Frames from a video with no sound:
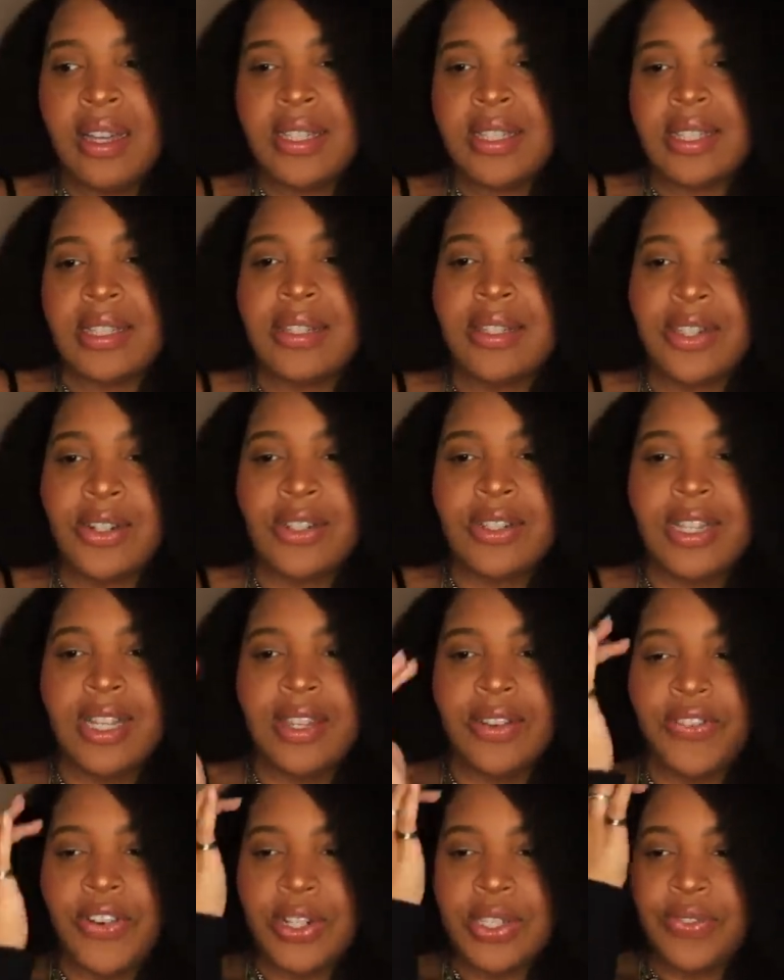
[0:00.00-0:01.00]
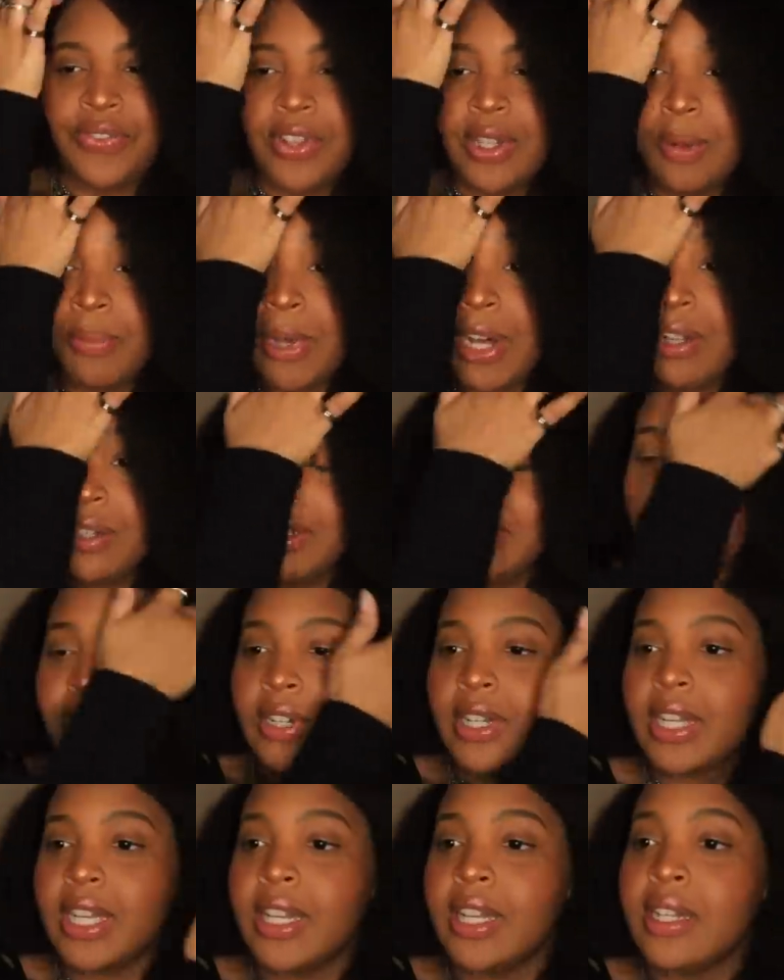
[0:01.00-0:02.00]
it's literally the first film all
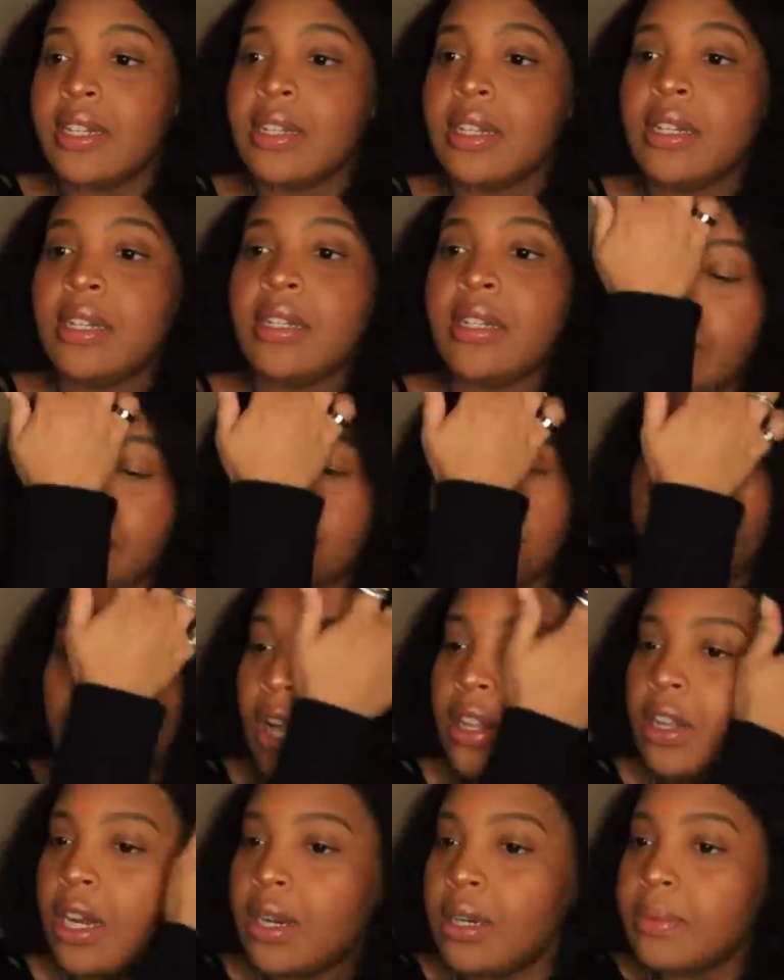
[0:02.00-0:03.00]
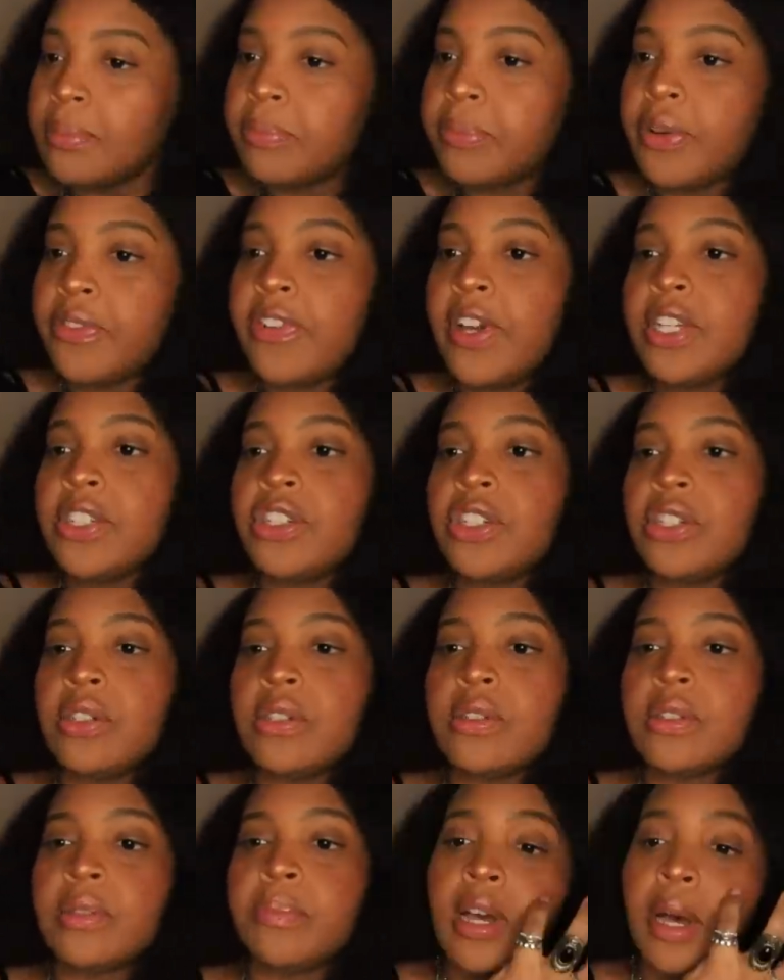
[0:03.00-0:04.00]
over again. Except for y'all aren't
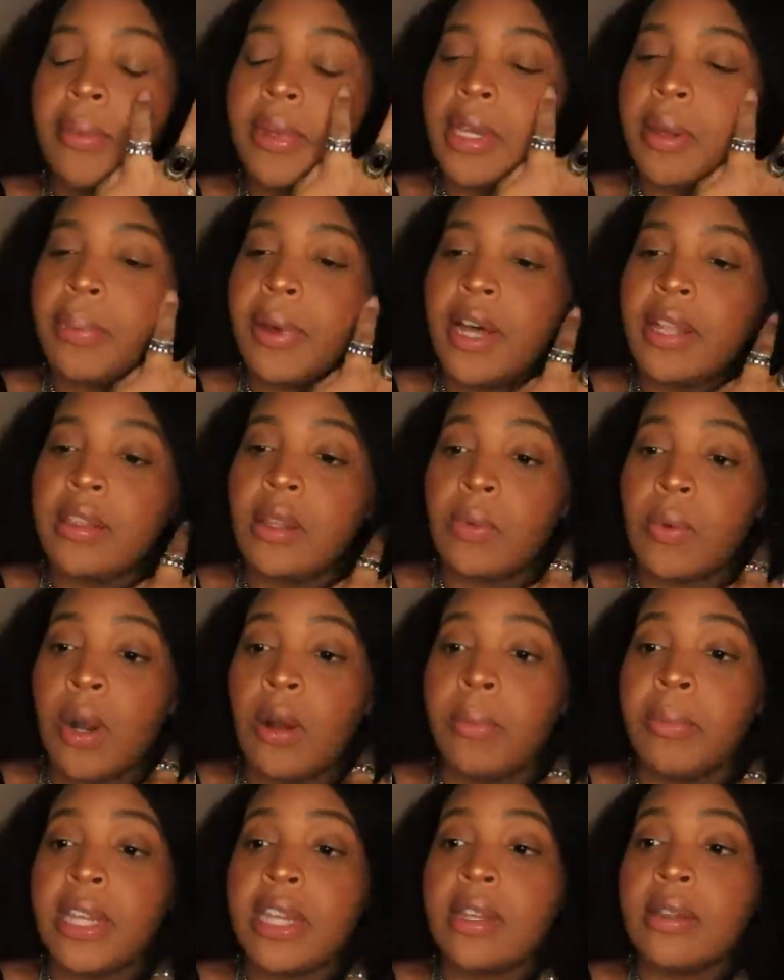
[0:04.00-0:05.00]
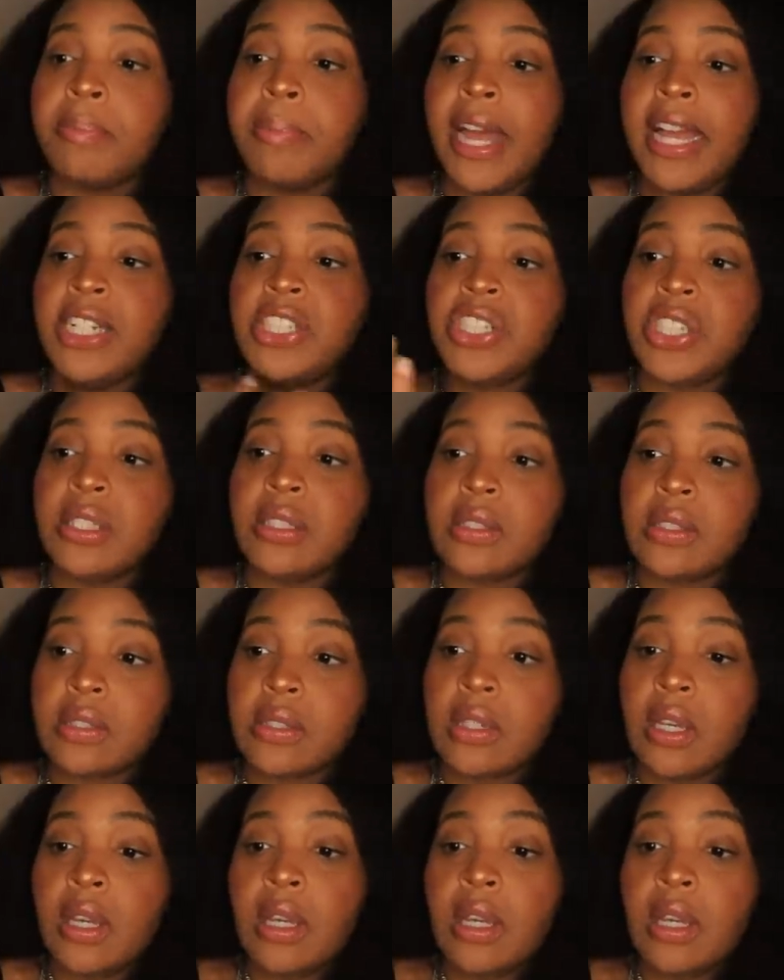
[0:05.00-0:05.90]
professionals. Coming upon the roaming patients.